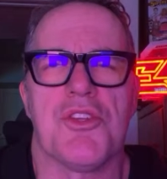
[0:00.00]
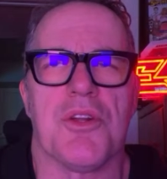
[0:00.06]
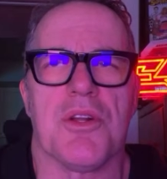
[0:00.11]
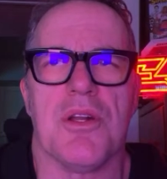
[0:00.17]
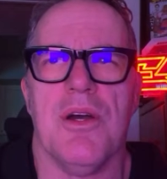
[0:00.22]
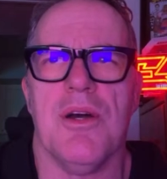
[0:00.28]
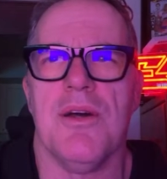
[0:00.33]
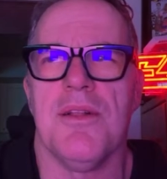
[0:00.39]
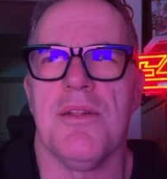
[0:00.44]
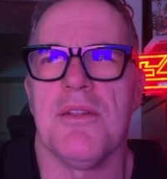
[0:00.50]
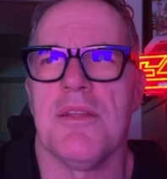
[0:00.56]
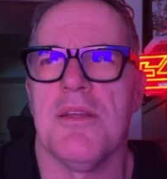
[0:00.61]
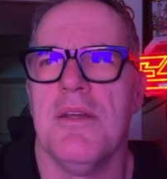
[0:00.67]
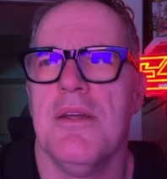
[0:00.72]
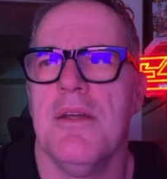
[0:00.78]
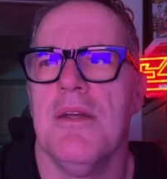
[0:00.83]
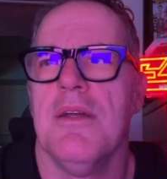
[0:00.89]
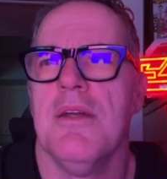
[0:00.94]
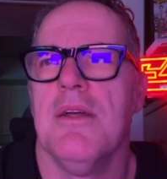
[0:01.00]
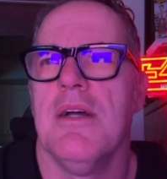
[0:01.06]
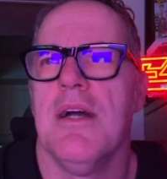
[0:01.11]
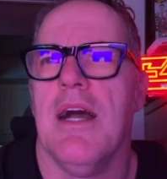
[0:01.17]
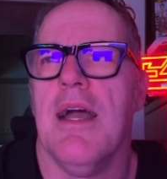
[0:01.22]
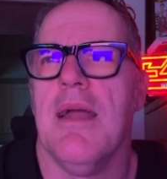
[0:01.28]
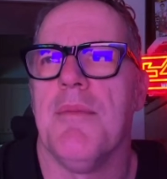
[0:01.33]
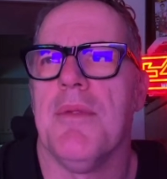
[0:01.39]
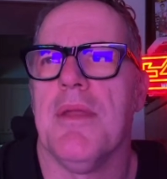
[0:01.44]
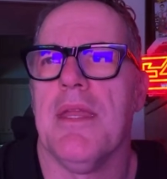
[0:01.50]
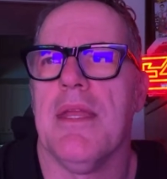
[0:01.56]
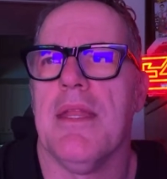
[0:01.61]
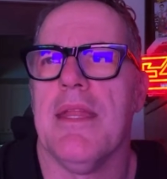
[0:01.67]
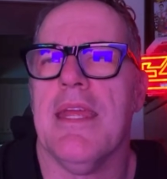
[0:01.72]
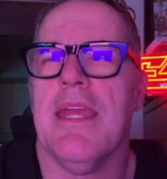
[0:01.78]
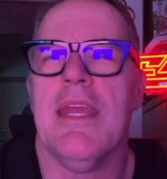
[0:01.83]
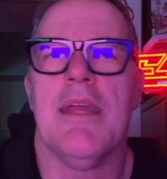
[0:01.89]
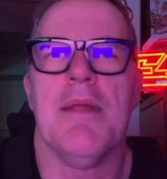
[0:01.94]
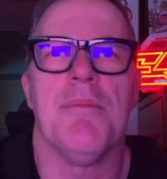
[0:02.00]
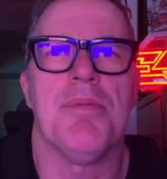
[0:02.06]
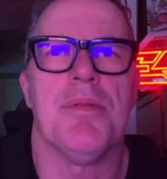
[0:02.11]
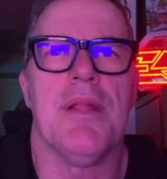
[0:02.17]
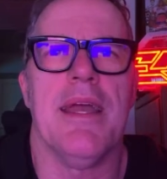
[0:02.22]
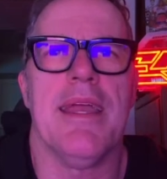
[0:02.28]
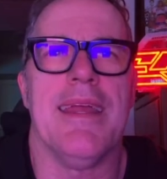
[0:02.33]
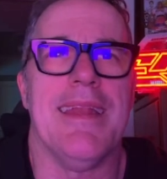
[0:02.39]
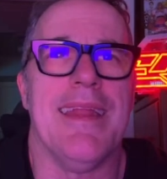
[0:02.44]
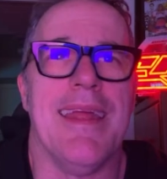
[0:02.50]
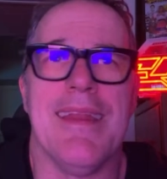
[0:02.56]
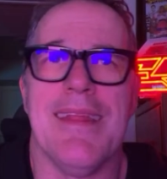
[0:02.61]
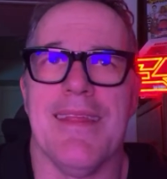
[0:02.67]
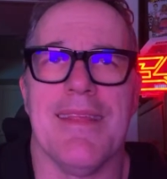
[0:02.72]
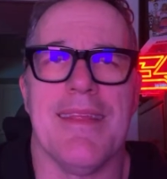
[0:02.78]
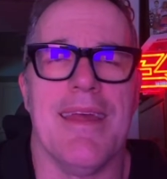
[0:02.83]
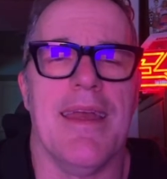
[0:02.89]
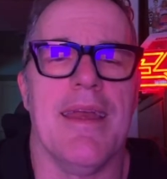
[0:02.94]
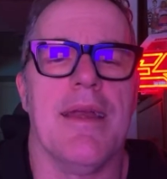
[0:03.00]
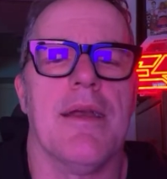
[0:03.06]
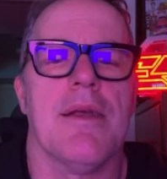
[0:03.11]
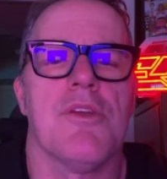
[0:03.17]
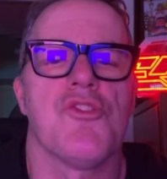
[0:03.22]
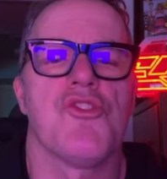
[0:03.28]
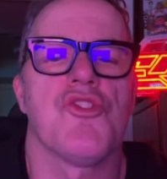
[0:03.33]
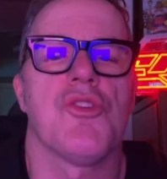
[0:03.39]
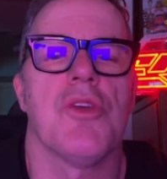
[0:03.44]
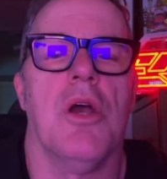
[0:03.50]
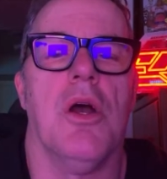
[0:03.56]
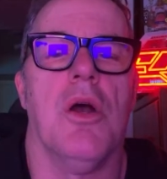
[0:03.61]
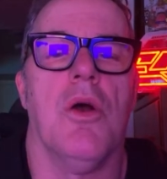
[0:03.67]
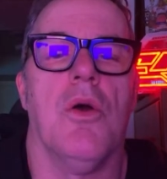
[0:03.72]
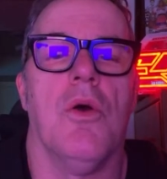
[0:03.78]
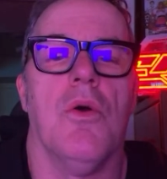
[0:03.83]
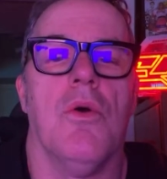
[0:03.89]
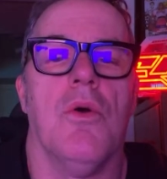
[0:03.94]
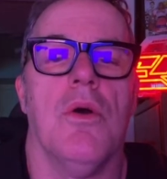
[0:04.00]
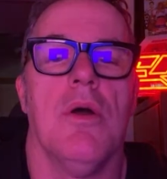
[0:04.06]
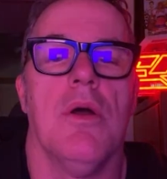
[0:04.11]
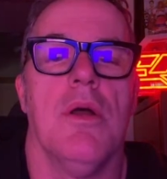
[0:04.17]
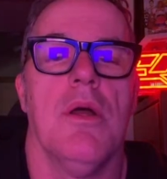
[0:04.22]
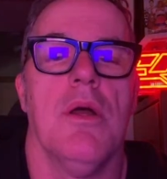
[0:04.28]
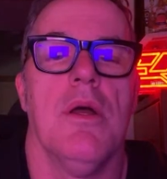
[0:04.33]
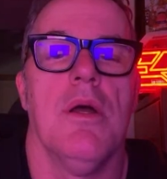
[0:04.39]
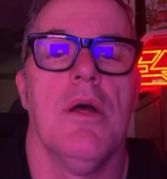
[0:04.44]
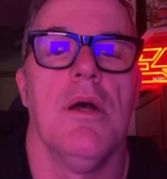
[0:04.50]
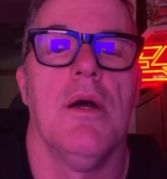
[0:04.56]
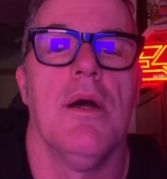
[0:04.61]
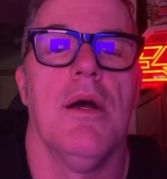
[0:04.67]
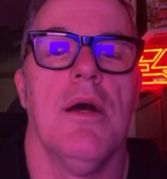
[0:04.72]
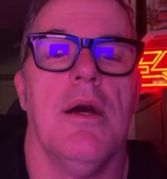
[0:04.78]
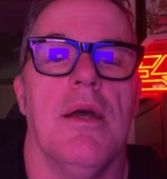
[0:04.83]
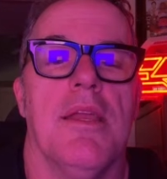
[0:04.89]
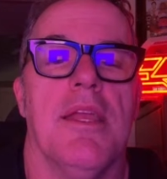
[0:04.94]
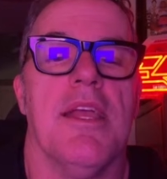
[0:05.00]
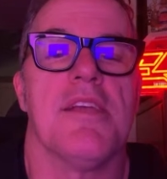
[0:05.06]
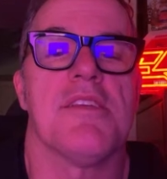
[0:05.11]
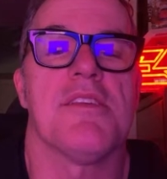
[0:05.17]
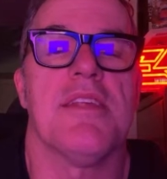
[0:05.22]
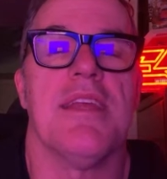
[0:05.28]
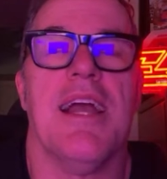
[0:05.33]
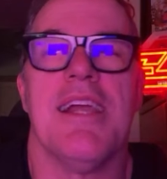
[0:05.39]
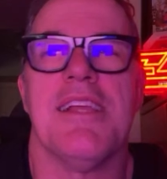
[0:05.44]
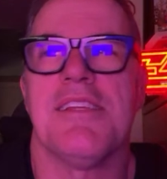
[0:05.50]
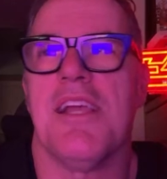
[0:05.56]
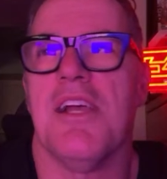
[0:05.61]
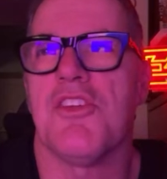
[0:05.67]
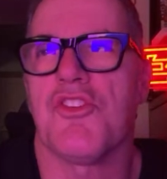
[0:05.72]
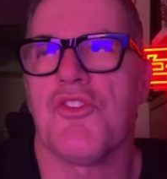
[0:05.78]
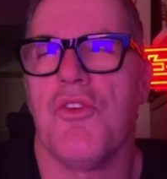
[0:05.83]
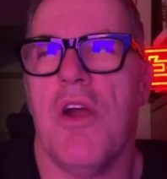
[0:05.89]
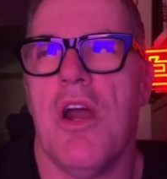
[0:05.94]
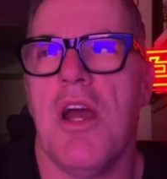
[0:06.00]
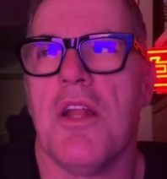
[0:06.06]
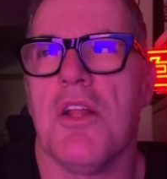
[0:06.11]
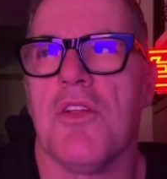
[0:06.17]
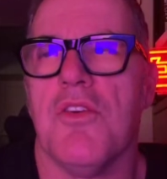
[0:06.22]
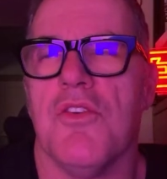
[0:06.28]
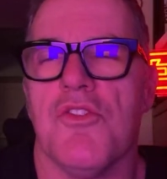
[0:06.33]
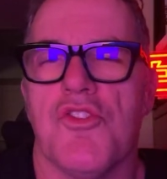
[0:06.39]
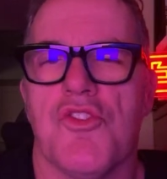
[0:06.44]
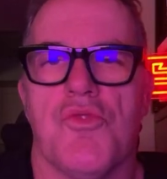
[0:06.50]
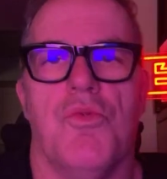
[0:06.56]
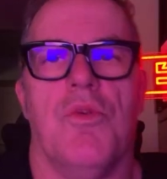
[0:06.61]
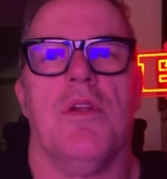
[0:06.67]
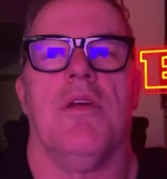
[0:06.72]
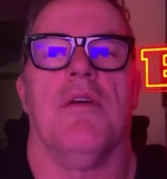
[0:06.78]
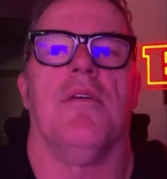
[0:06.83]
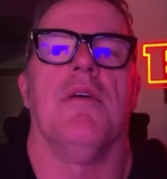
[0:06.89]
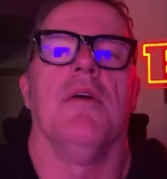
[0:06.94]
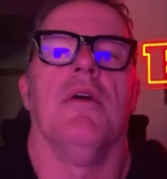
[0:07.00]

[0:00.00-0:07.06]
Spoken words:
Cult. I mean, he can play in anything. So, yes, the Ice House Chronicles, one of,